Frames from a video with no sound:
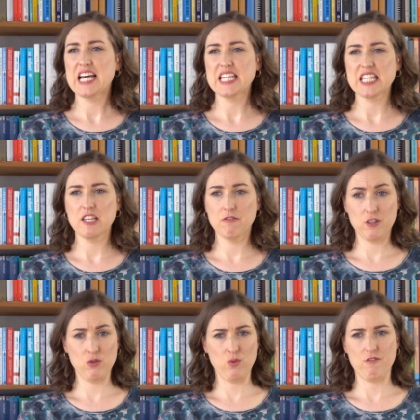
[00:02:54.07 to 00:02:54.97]
as
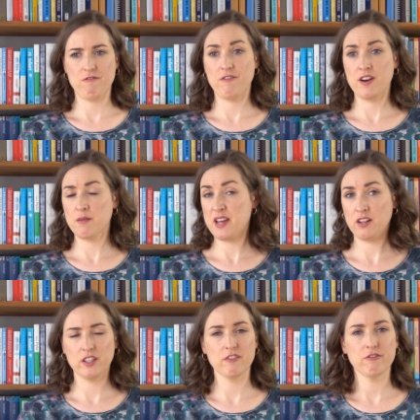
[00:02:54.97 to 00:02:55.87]
if you were
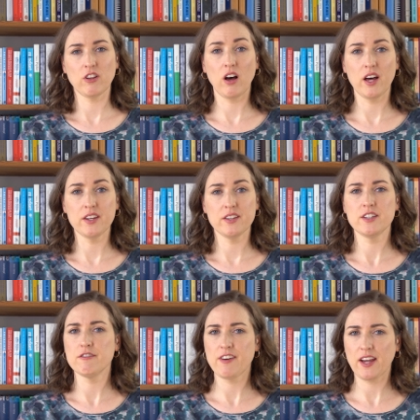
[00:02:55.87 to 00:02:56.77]
fundamentally flawed,
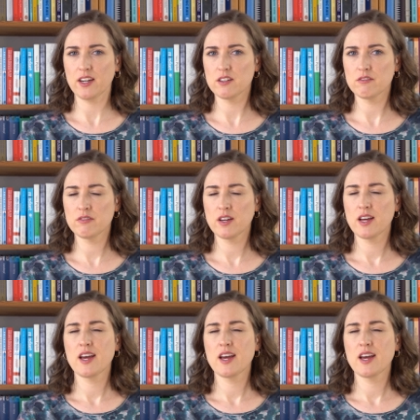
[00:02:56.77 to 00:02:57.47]
defective,